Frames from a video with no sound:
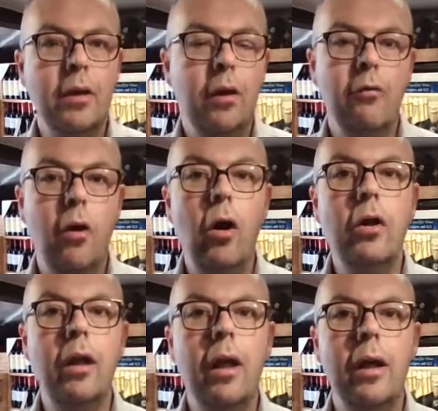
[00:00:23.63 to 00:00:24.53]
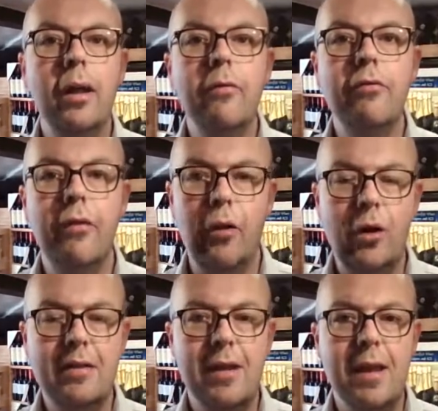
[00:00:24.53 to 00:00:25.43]
of online
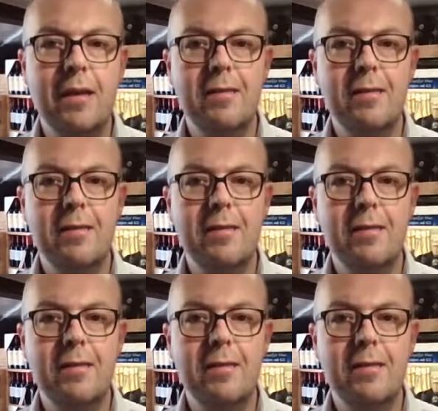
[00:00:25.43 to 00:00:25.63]
frivolity.